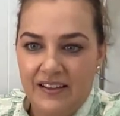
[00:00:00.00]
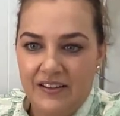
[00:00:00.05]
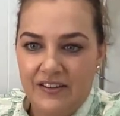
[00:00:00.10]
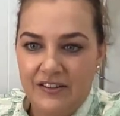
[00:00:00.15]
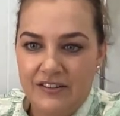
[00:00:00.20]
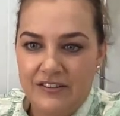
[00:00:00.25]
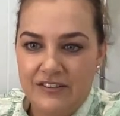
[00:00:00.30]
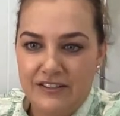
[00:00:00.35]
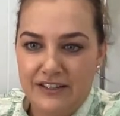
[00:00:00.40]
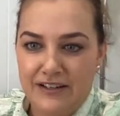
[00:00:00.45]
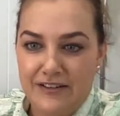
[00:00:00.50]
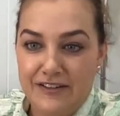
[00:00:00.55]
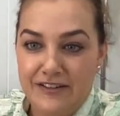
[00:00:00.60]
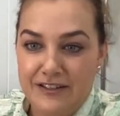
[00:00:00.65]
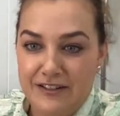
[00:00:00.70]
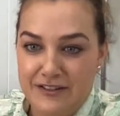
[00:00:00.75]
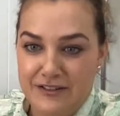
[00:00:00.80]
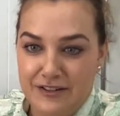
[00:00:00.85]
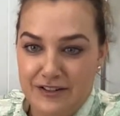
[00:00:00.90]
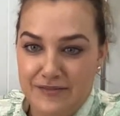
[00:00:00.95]
Good to know it's
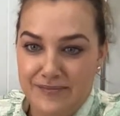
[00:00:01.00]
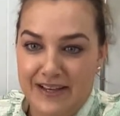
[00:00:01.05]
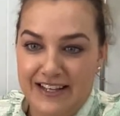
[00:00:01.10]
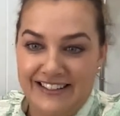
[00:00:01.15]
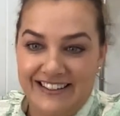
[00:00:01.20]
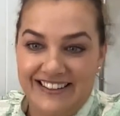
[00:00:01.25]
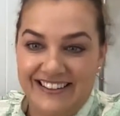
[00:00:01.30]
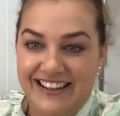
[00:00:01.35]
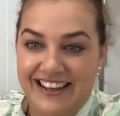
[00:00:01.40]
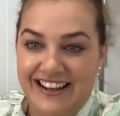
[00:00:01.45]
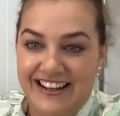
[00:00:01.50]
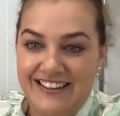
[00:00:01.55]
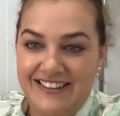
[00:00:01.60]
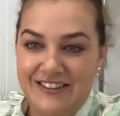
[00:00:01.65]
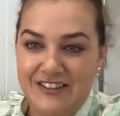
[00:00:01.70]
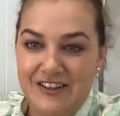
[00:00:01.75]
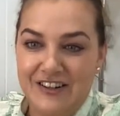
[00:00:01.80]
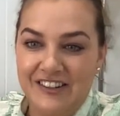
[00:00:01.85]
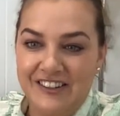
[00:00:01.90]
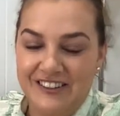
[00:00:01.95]
a strong magnet. Yeah, it's
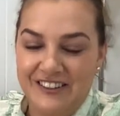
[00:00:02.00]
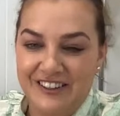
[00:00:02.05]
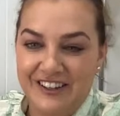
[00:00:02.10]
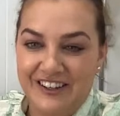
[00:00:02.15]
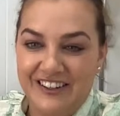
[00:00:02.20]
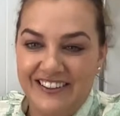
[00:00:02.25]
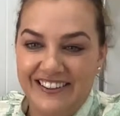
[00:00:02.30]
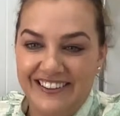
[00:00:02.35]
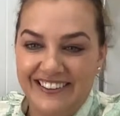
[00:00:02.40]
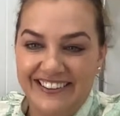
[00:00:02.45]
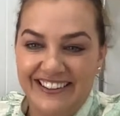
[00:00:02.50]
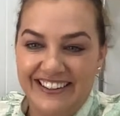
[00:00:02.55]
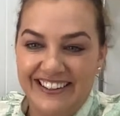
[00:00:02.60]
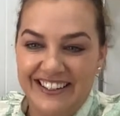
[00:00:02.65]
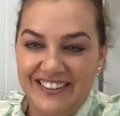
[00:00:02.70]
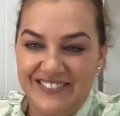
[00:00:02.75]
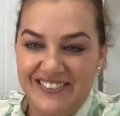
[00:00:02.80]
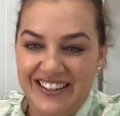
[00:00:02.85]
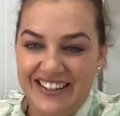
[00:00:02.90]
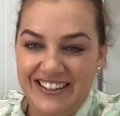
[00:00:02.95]
not going to go
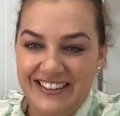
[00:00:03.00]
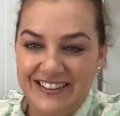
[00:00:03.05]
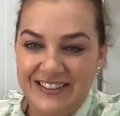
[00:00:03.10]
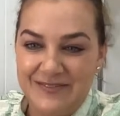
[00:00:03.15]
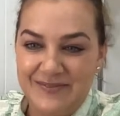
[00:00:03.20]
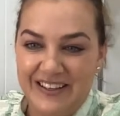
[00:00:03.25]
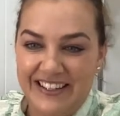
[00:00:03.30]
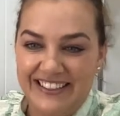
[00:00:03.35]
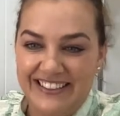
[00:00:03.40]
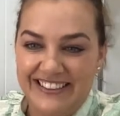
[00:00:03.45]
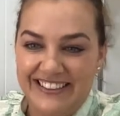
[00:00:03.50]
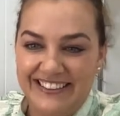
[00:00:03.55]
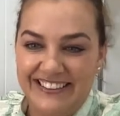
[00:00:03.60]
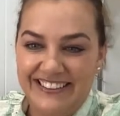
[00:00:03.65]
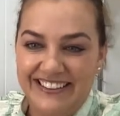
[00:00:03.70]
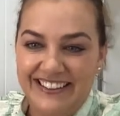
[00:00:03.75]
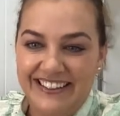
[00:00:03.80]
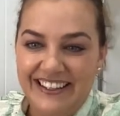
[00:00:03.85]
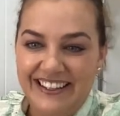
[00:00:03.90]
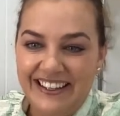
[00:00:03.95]
anywhere, this
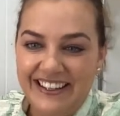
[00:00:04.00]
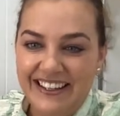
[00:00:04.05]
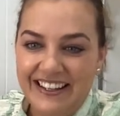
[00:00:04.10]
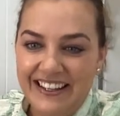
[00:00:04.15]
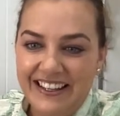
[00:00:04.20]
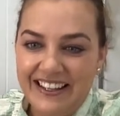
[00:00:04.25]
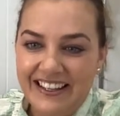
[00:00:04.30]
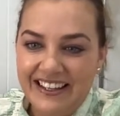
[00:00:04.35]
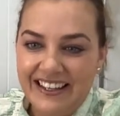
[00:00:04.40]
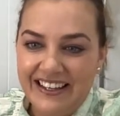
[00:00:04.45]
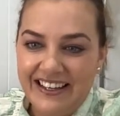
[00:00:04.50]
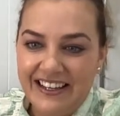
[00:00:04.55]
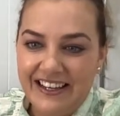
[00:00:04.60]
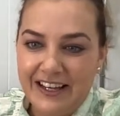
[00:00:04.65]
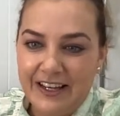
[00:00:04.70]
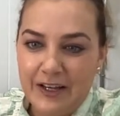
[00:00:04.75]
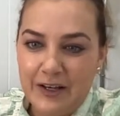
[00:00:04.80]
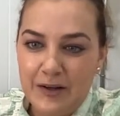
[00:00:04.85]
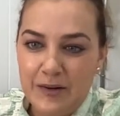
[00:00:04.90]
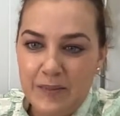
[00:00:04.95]
magnet.
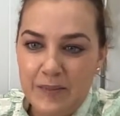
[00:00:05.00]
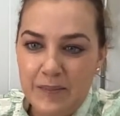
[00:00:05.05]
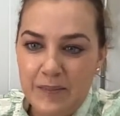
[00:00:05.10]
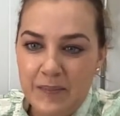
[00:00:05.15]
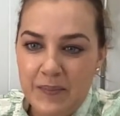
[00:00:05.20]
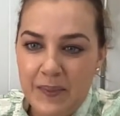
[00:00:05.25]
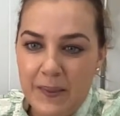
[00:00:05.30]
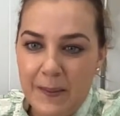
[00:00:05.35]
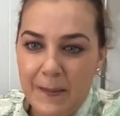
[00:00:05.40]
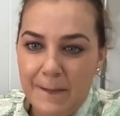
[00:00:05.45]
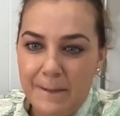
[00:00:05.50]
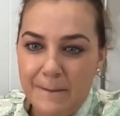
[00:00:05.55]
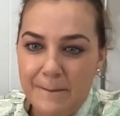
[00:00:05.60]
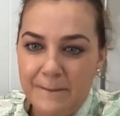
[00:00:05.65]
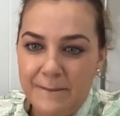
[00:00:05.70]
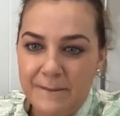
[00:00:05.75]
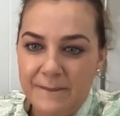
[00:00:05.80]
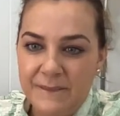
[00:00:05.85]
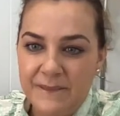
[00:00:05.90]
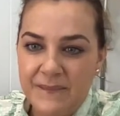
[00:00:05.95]
I
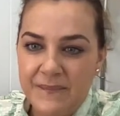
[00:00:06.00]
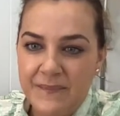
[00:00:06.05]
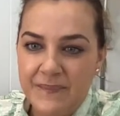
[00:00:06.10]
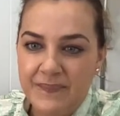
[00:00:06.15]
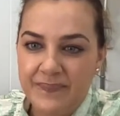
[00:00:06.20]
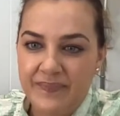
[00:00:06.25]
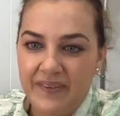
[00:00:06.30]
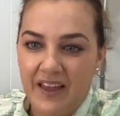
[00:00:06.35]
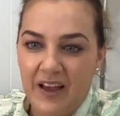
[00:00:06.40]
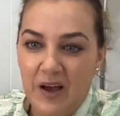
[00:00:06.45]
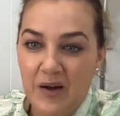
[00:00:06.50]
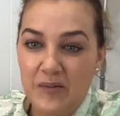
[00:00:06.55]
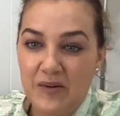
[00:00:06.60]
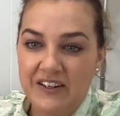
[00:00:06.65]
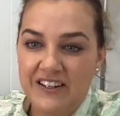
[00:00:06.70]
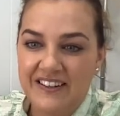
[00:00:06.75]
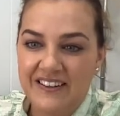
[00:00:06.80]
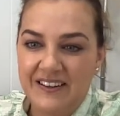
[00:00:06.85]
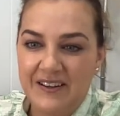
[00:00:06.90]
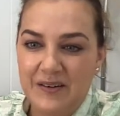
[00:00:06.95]

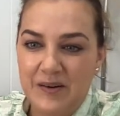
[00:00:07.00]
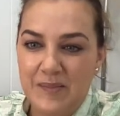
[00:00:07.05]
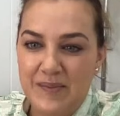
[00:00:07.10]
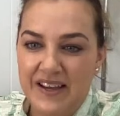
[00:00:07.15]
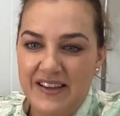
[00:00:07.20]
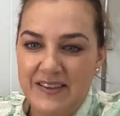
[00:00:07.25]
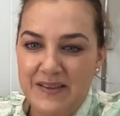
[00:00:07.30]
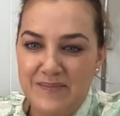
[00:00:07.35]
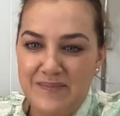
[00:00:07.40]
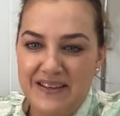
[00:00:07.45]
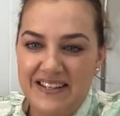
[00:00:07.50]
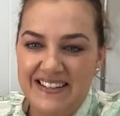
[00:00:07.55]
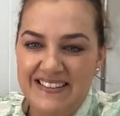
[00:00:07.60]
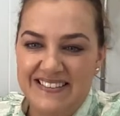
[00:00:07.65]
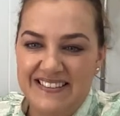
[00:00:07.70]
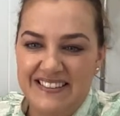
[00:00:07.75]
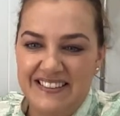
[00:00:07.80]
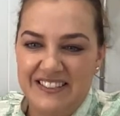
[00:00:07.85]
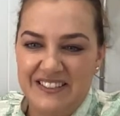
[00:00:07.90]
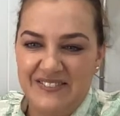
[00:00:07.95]
want to know about the
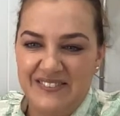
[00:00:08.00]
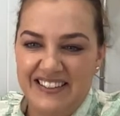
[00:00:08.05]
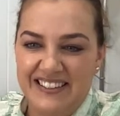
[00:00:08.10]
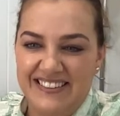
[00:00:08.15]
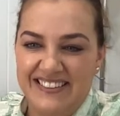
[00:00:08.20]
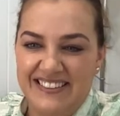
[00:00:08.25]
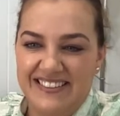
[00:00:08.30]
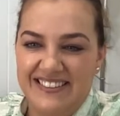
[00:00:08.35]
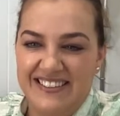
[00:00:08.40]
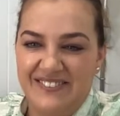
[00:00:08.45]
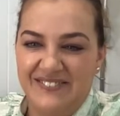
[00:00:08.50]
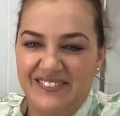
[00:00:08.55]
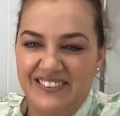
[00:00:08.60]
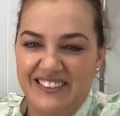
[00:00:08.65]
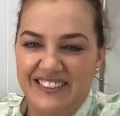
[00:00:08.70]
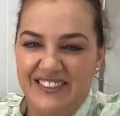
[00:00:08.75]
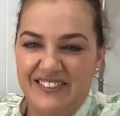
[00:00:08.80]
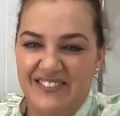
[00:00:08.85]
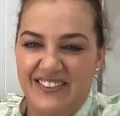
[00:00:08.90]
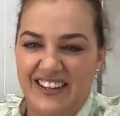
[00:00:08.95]
many situations in
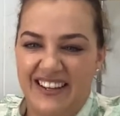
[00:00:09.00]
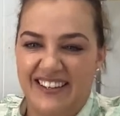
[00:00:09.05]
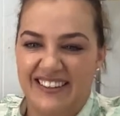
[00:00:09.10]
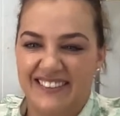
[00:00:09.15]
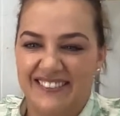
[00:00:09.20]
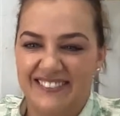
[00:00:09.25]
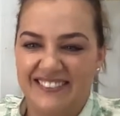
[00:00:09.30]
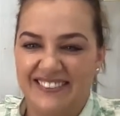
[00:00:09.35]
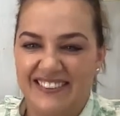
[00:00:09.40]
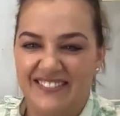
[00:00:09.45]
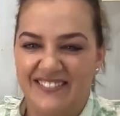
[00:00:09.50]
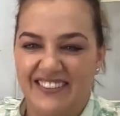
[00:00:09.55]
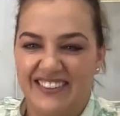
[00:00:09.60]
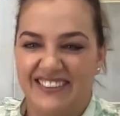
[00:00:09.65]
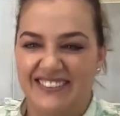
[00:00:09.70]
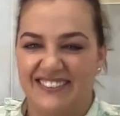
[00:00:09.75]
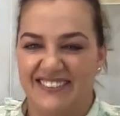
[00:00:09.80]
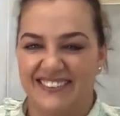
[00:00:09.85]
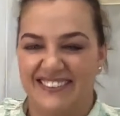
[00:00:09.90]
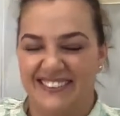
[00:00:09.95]
which you've held living
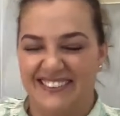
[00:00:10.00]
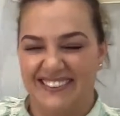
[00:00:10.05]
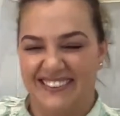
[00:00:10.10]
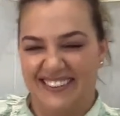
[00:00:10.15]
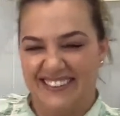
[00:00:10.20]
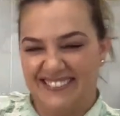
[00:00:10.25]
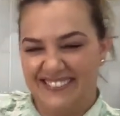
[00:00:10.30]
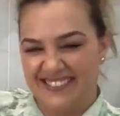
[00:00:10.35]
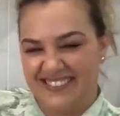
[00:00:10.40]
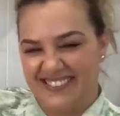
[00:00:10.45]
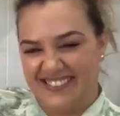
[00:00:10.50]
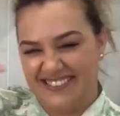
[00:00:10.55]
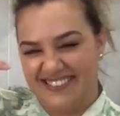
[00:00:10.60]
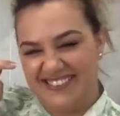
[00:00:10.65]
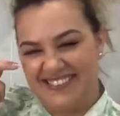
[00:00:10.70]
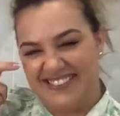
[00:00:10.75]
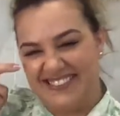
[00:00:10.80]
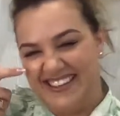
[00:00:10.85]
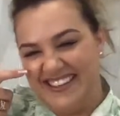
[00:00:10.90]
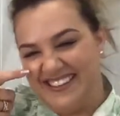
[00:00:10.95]
crocodiles,
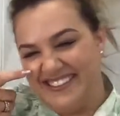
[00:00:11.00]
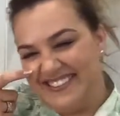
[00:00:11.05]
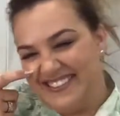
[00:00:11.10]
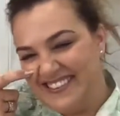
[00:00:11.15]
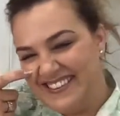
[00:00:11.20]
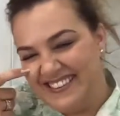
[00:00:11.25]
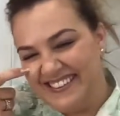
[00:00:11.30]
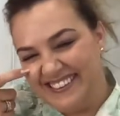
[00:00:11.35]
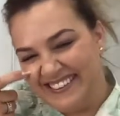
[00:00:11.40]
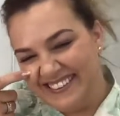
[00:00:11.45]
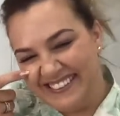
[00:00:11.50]
Chris says.